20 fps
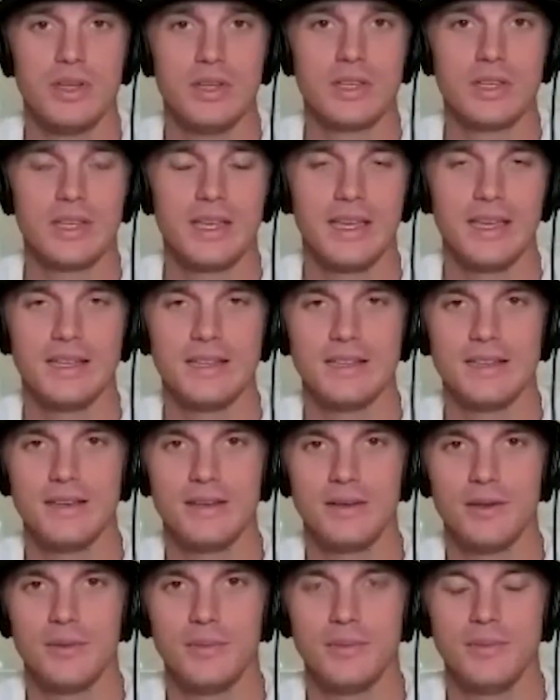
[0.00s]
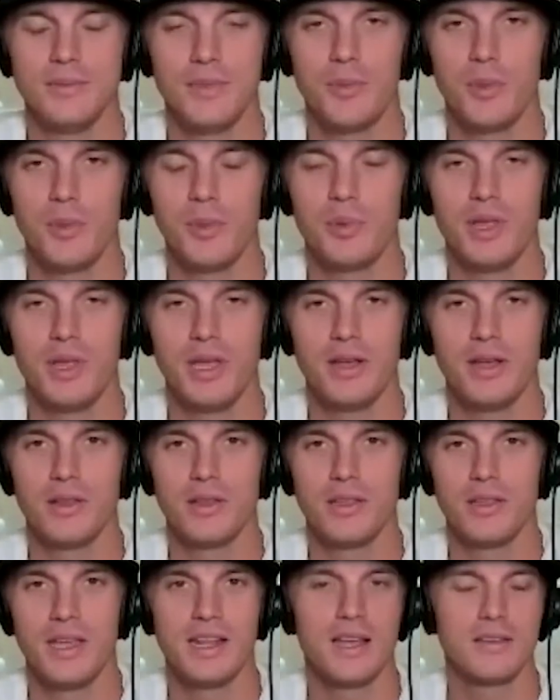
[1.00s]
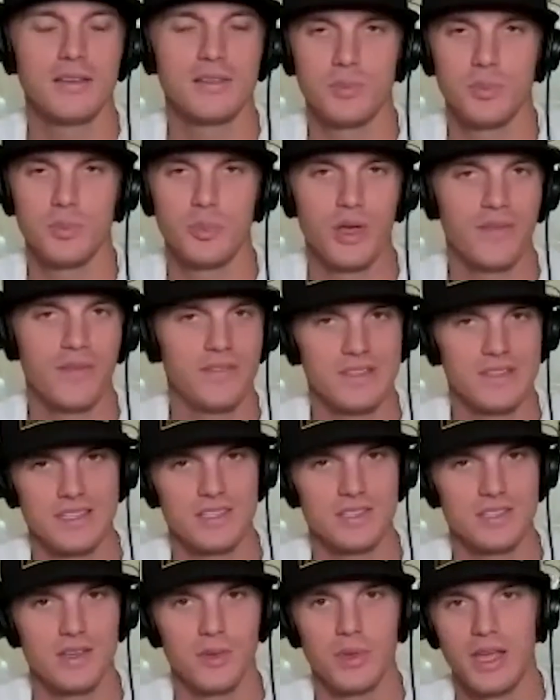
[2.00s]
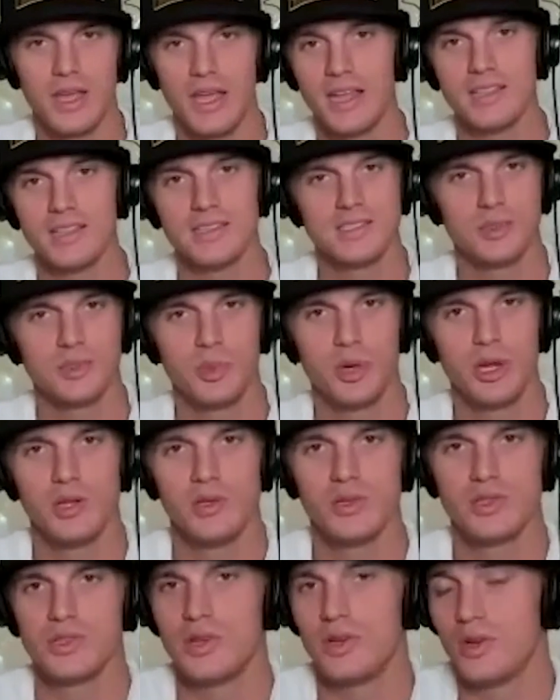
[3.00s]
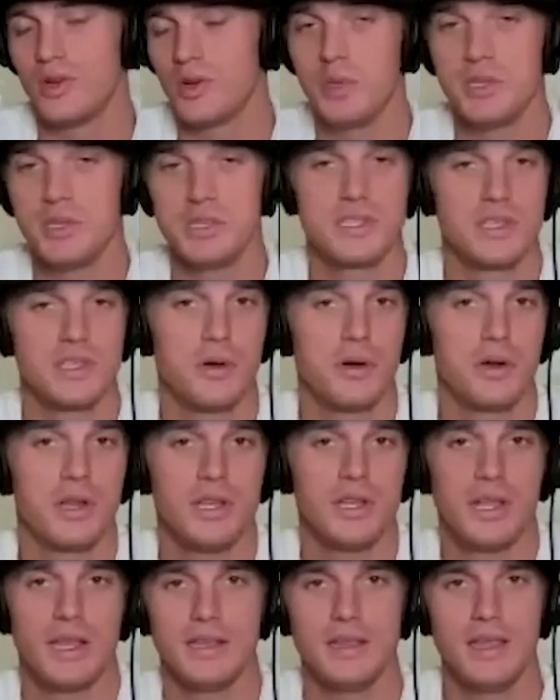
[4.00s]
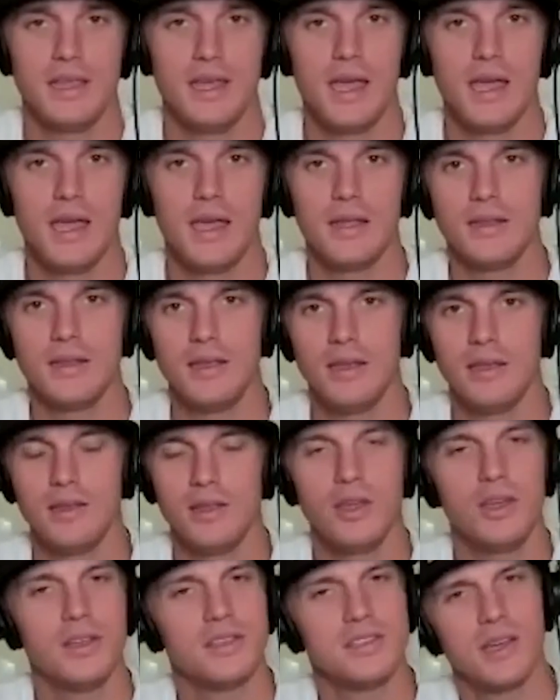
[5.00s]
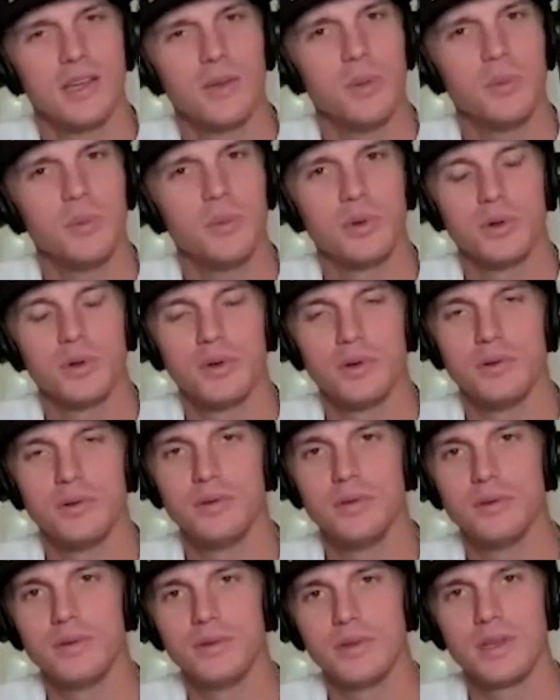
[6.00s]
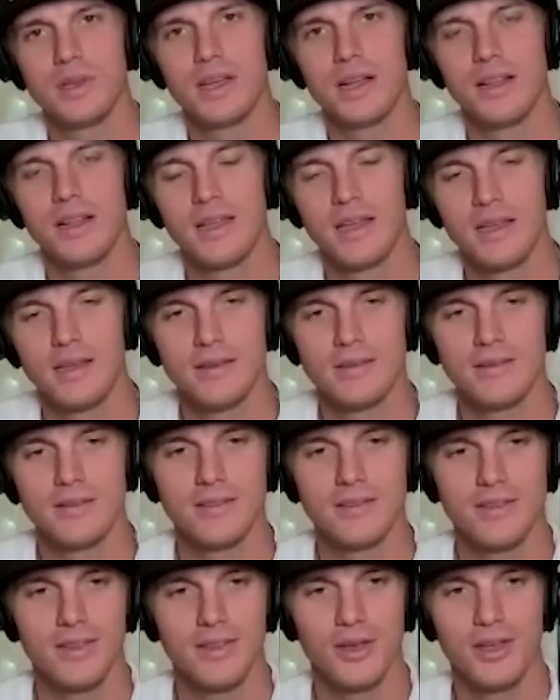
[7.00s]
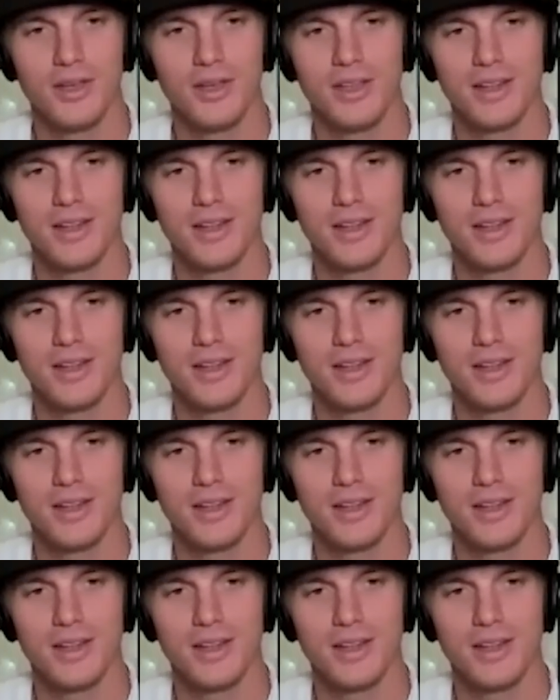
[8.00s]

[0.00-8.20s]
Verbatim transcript: and um, and we played all. And I'll preface the song, but hey, this is a brand new song, and we just start it like that, and you can tell people are kind of like looking at